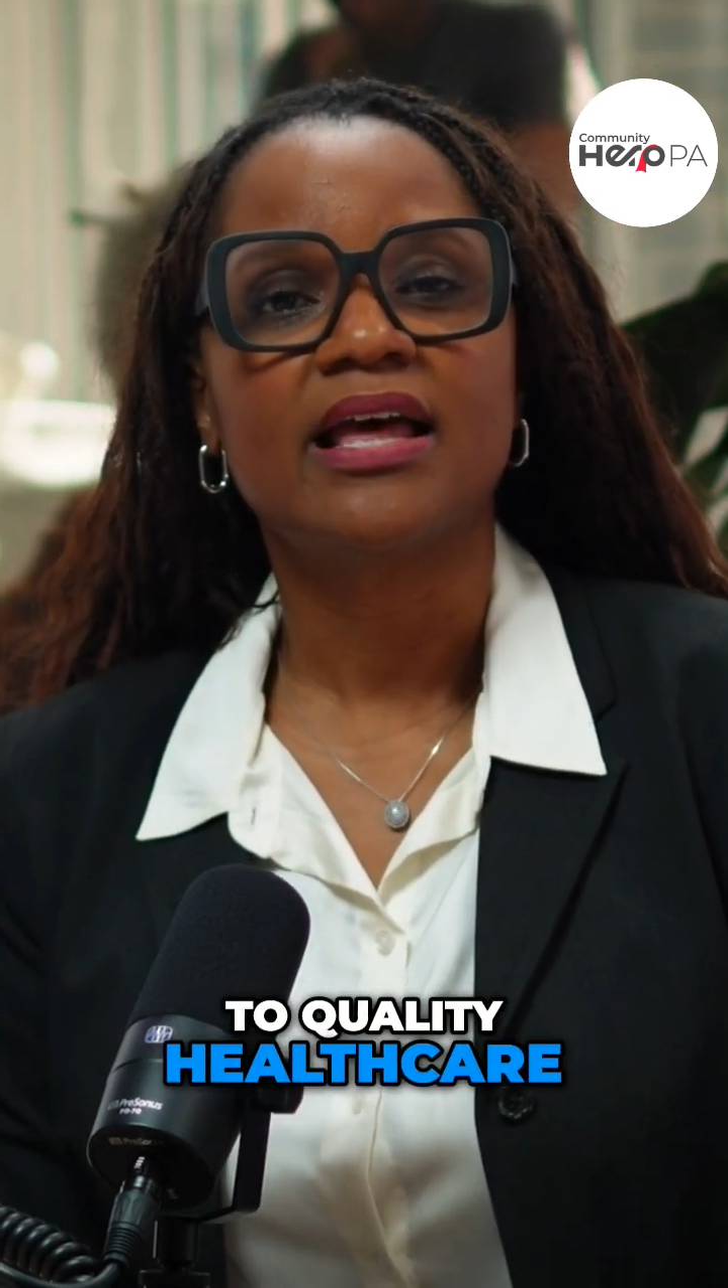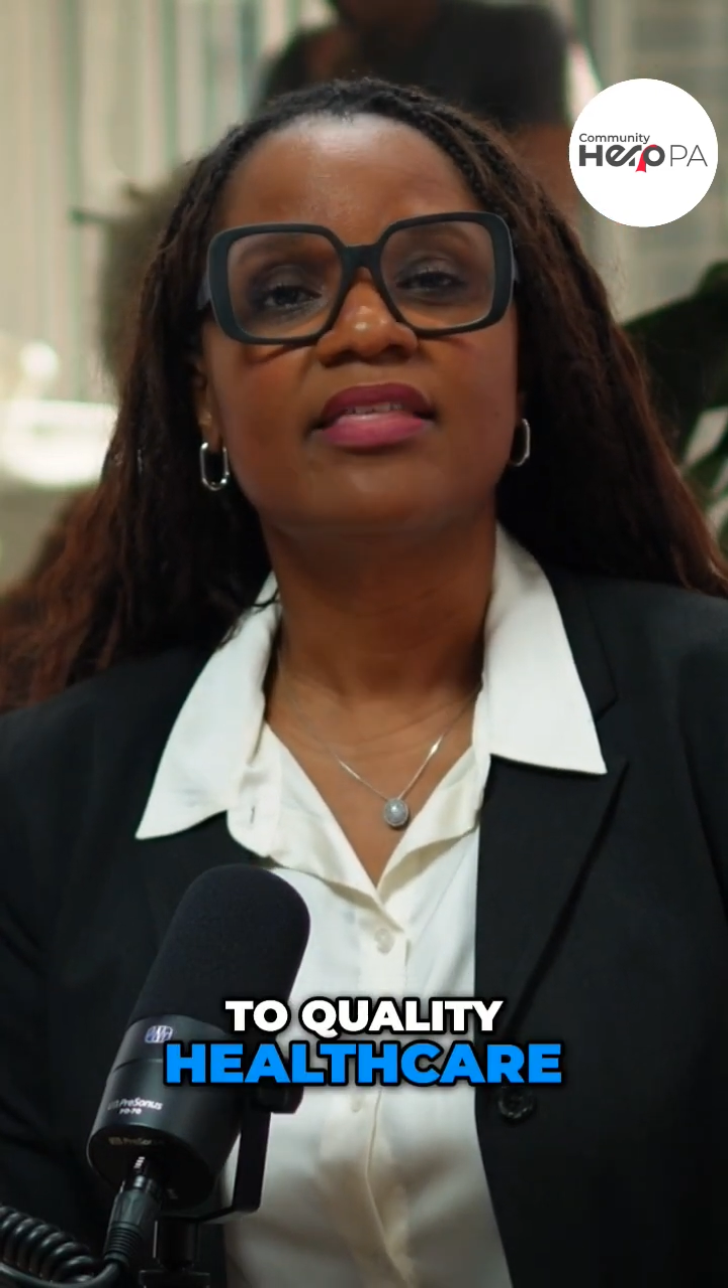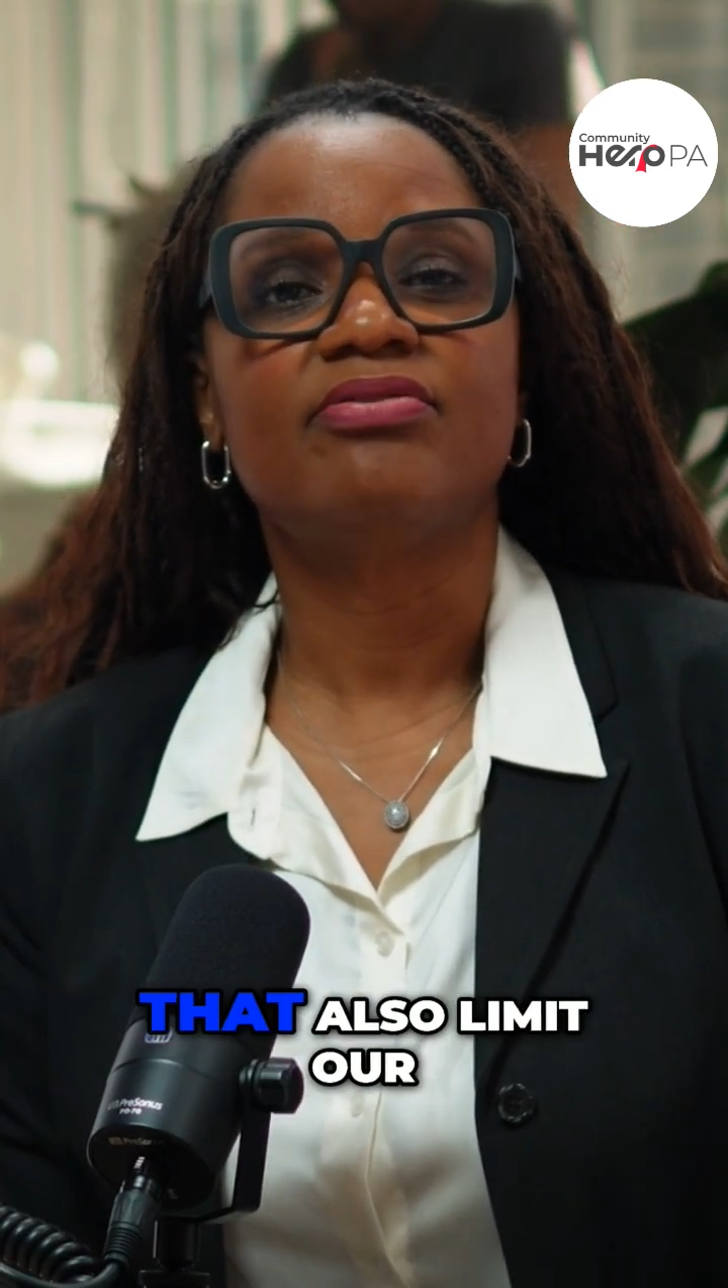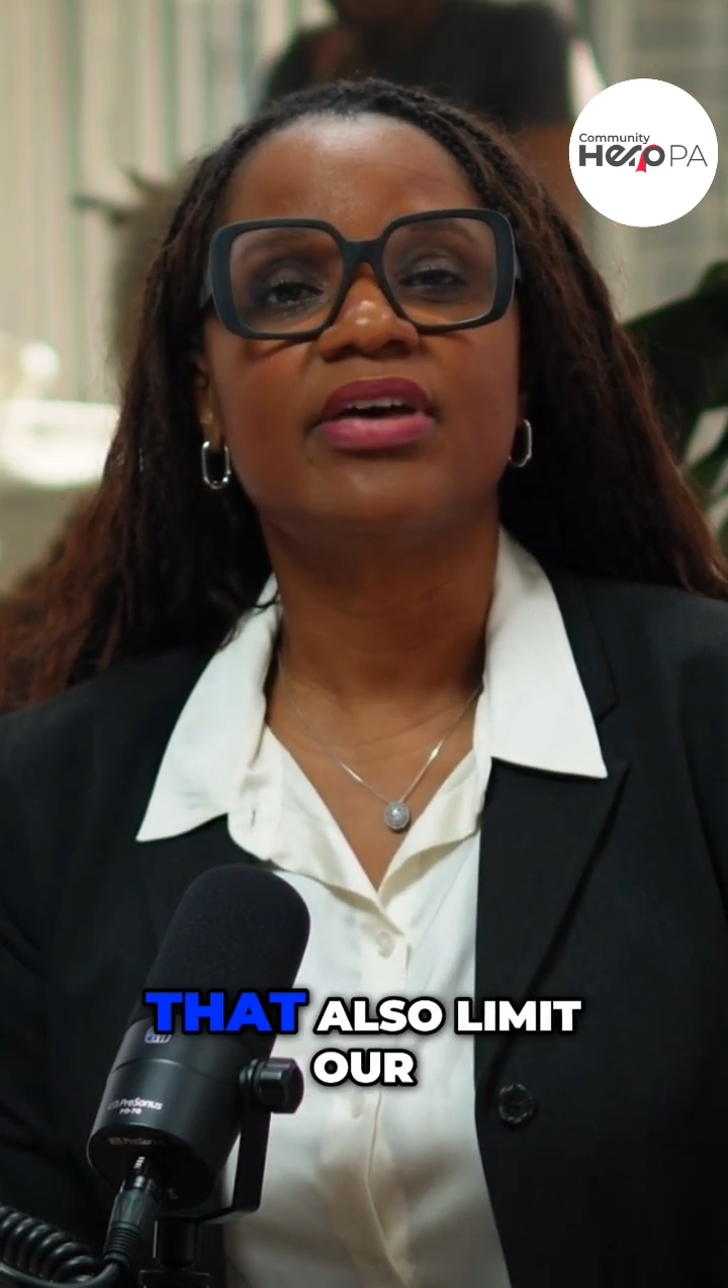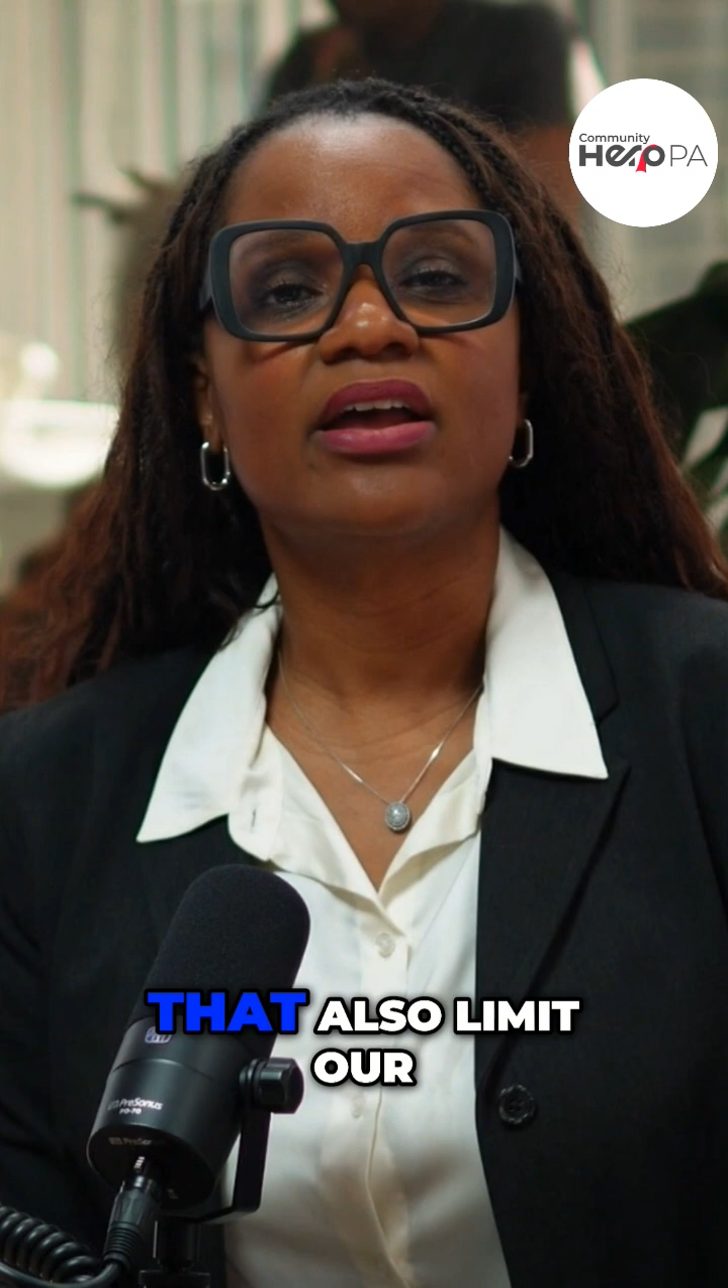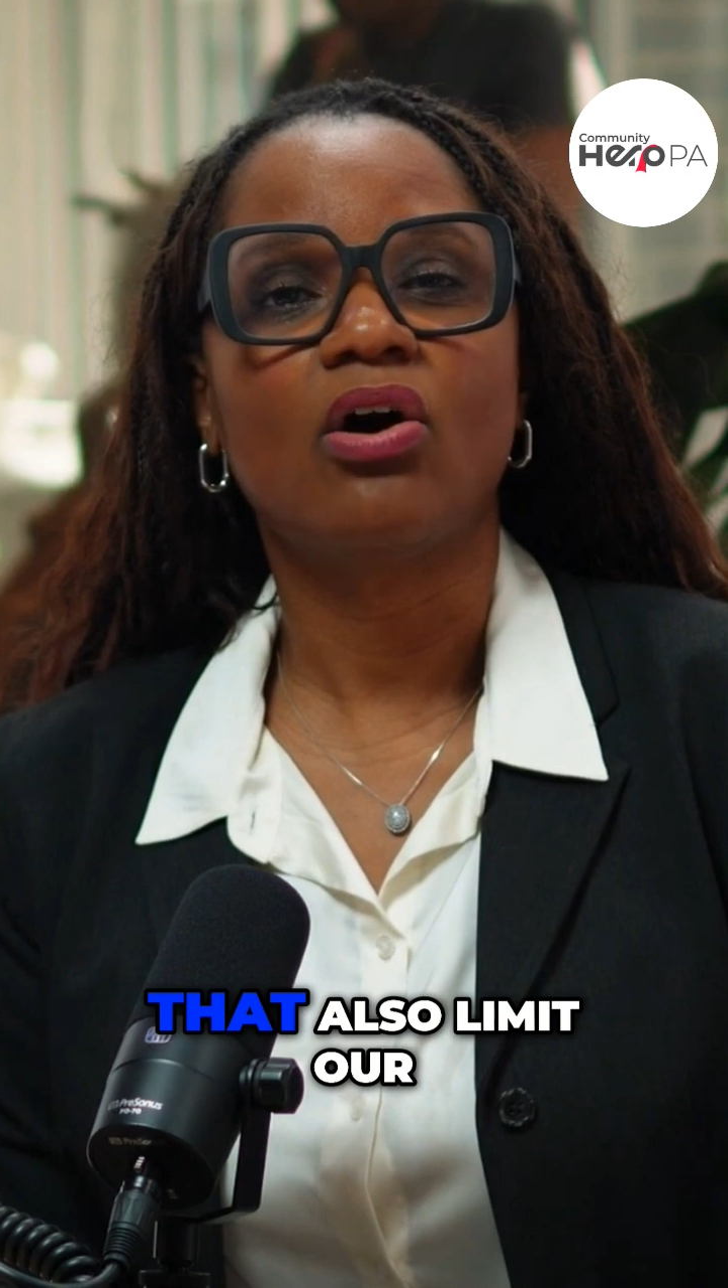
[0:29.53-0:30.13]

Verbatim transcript: that